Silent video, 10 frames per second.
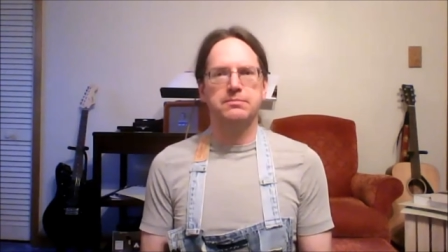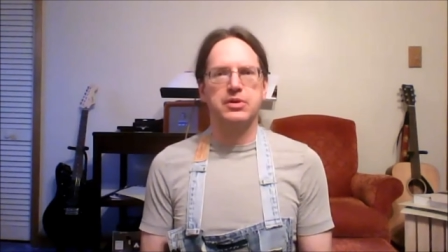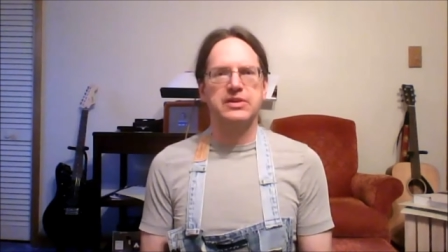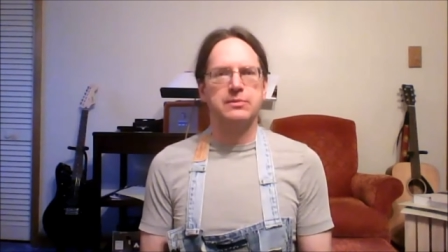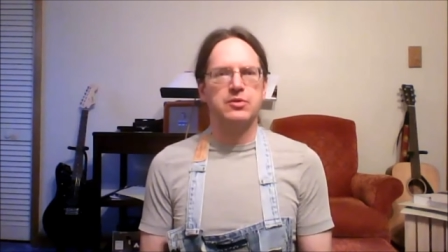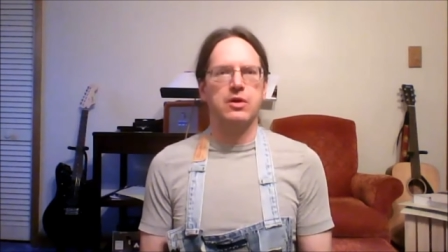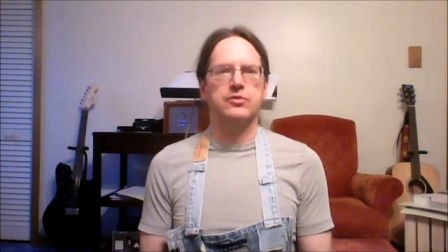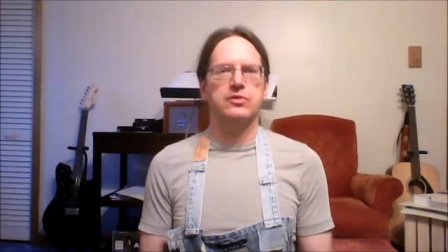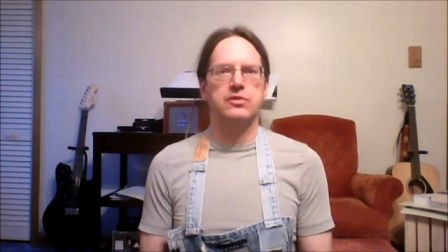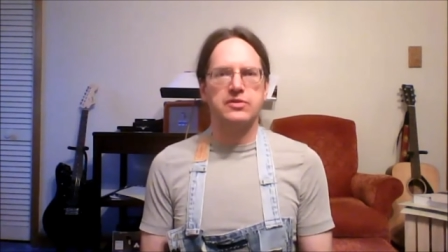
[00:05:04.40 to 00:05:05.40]
precepts are
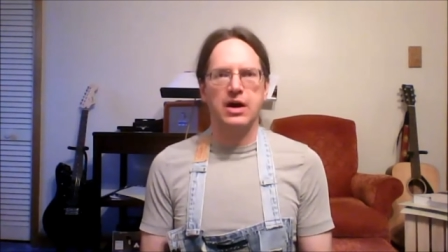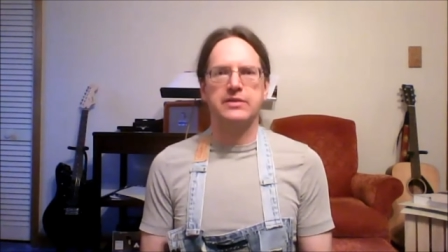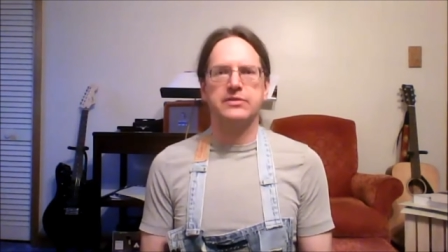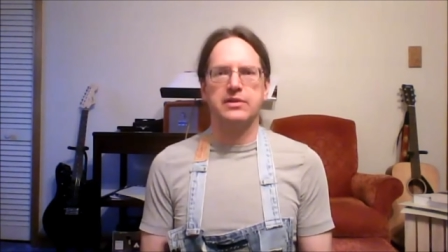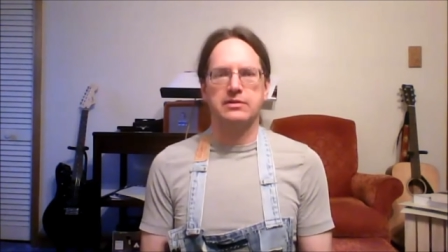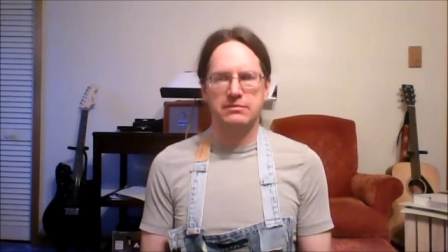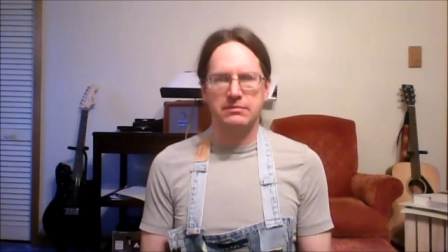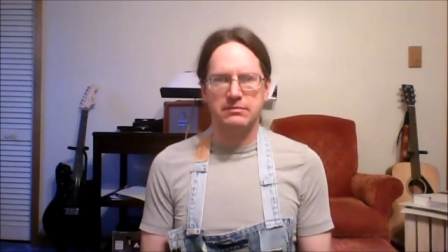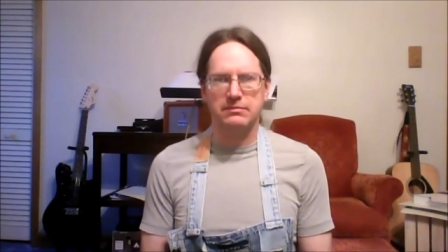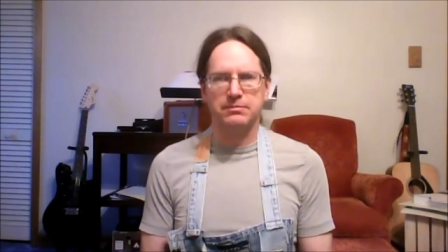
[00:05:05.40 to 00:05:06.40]
also this constant
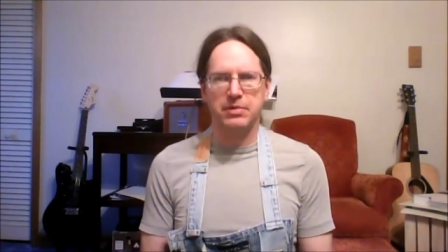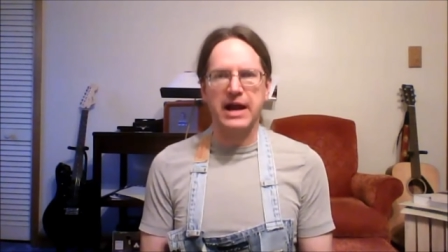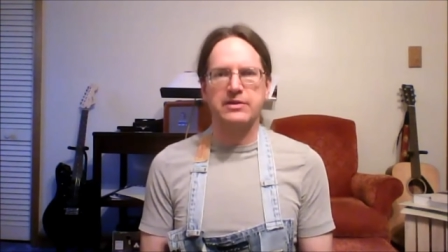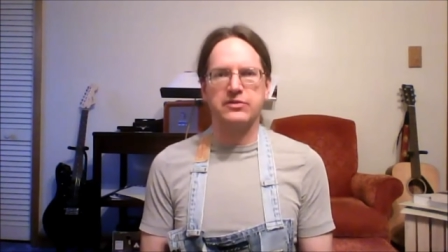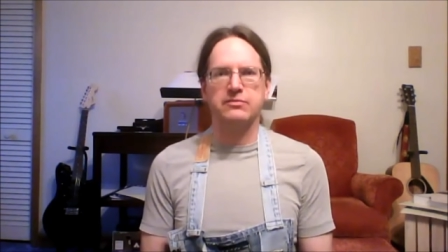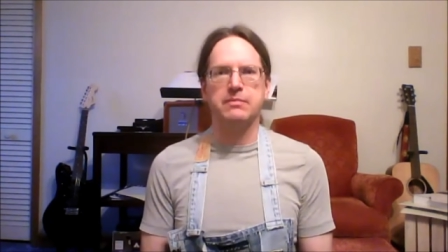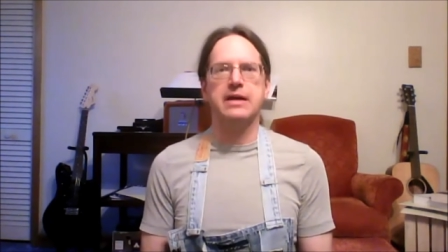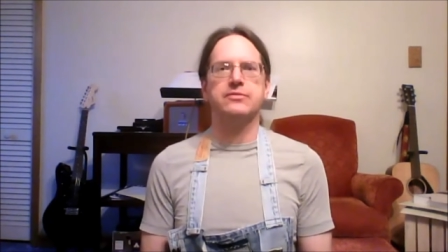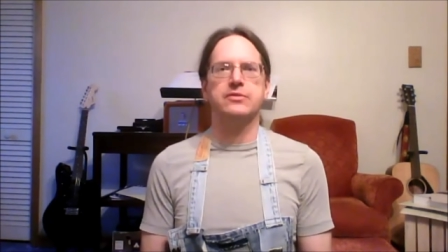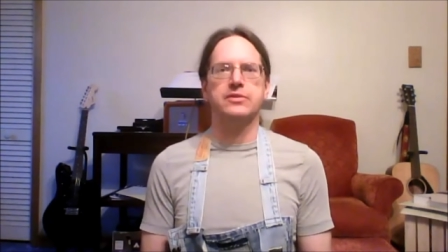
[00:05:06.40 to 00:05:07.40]
practice of
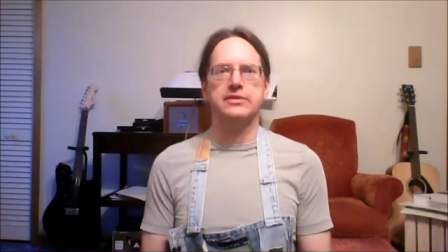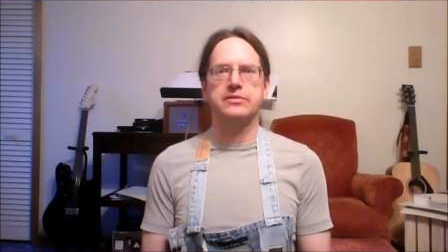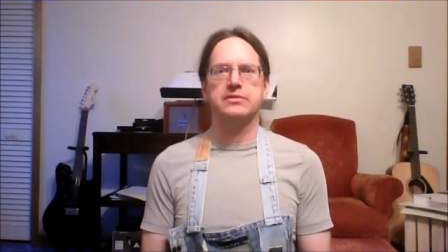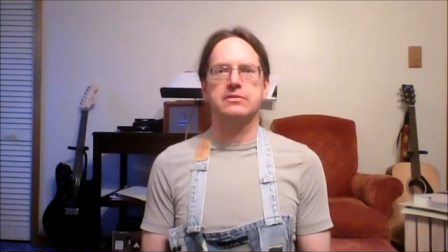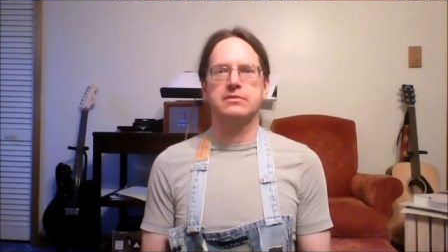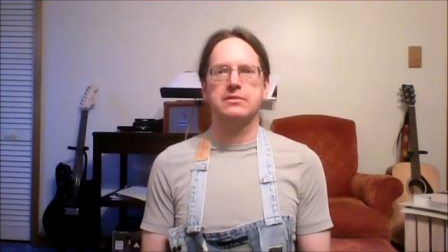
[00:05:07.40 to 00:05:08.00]
mindfulness,